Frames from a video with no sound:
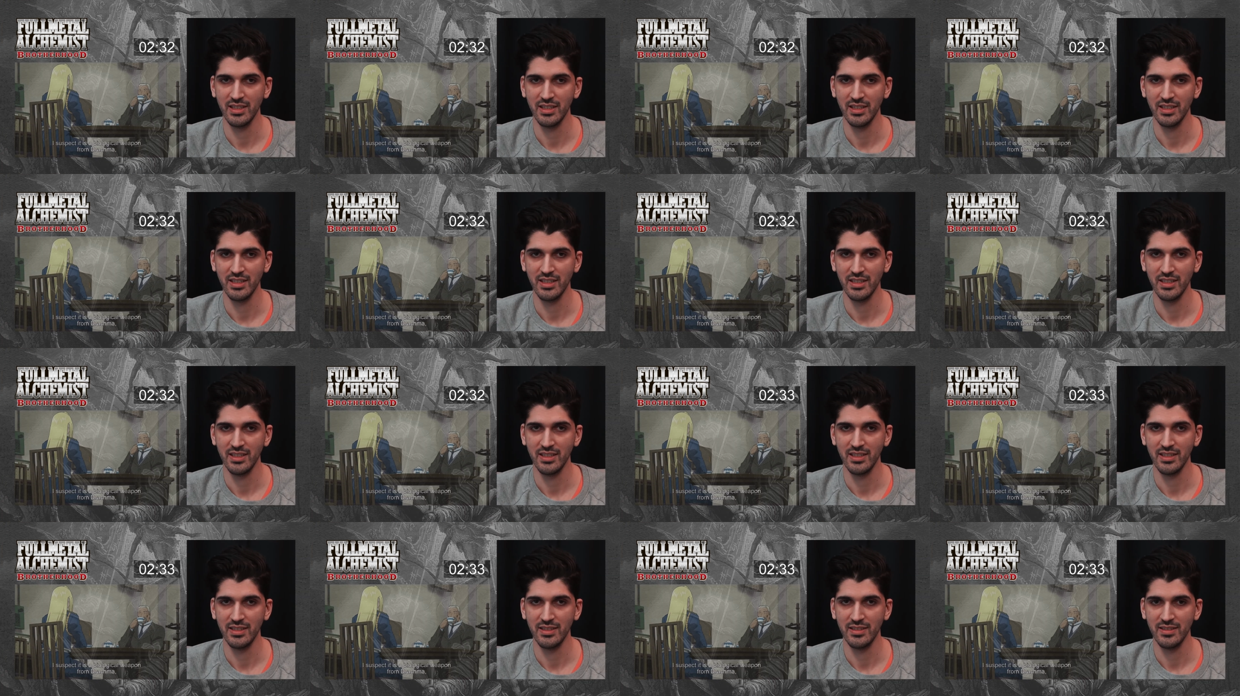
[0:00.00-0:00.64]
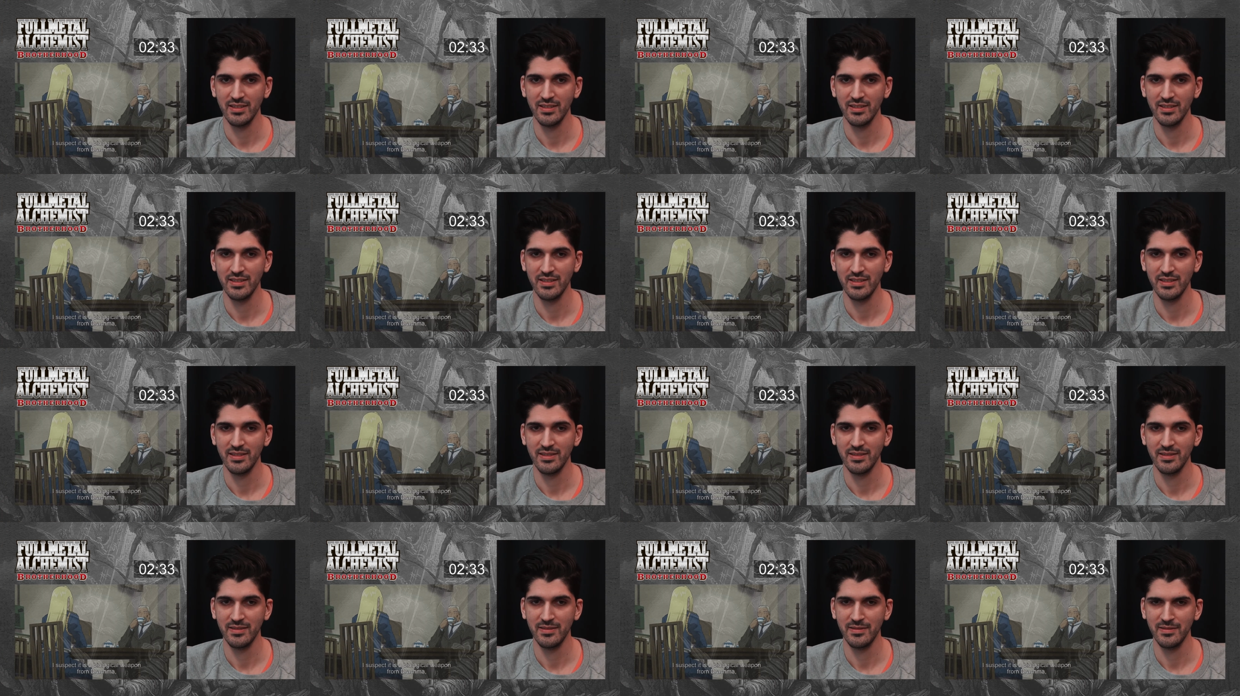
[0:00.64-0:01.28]

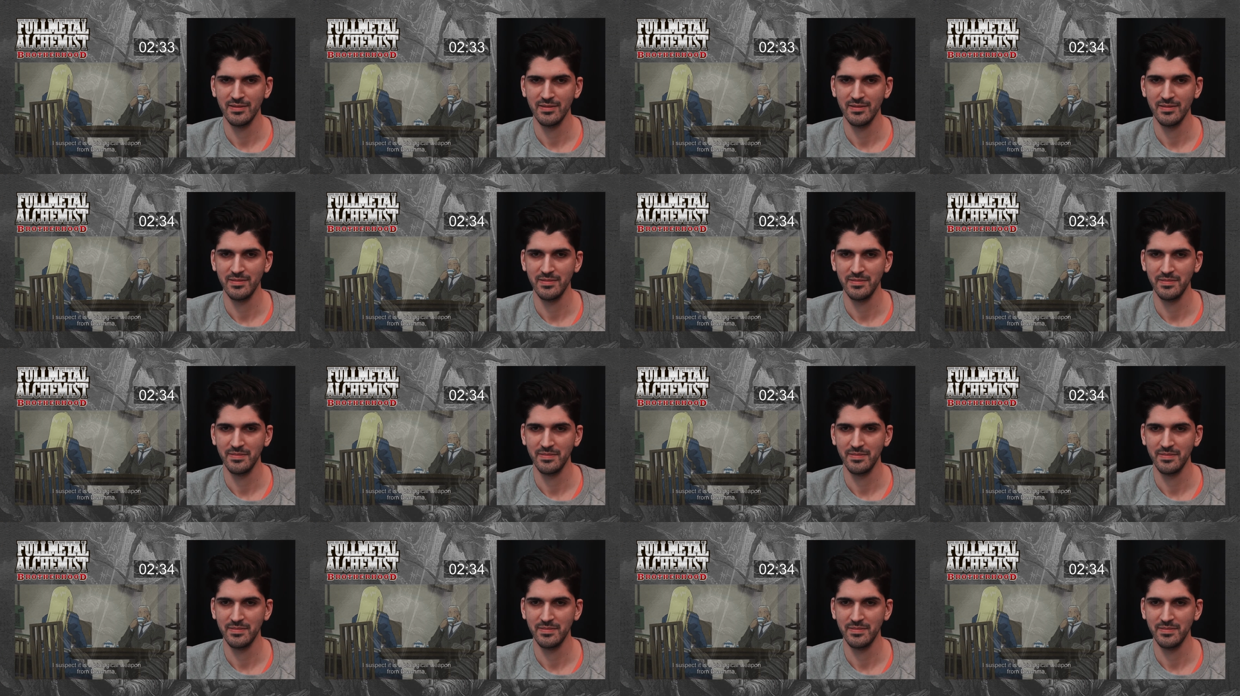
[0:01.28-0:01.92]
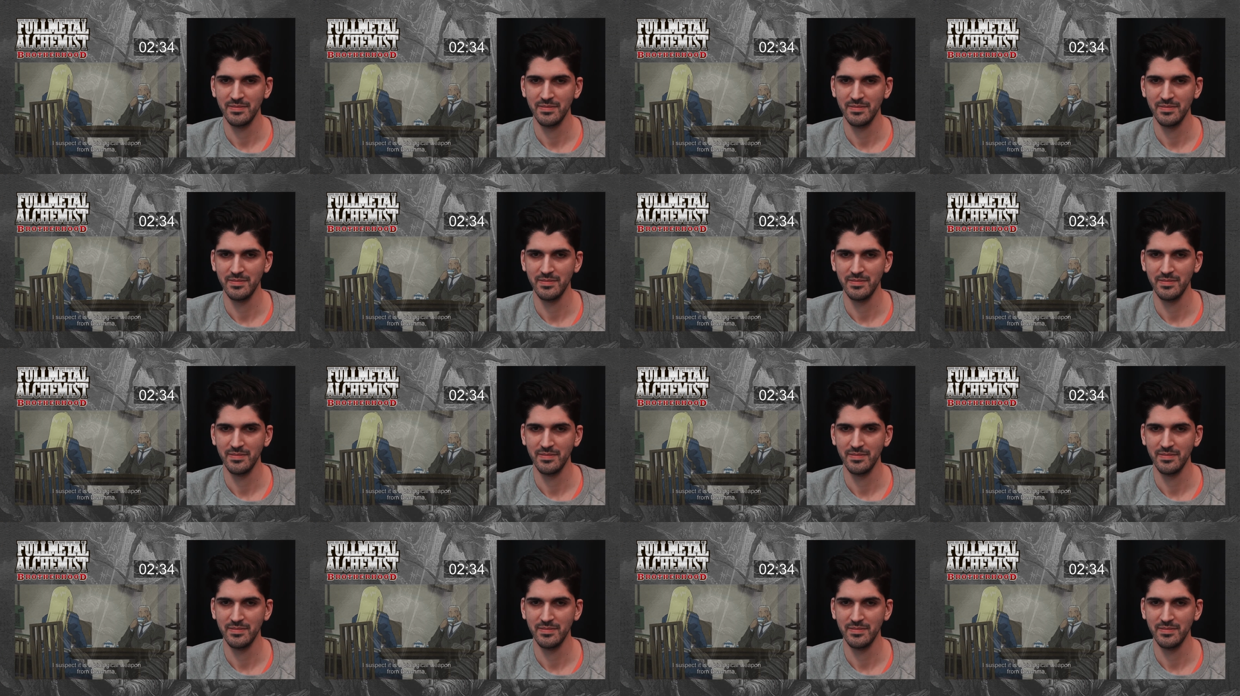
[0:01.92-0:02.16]
Nobody speaks.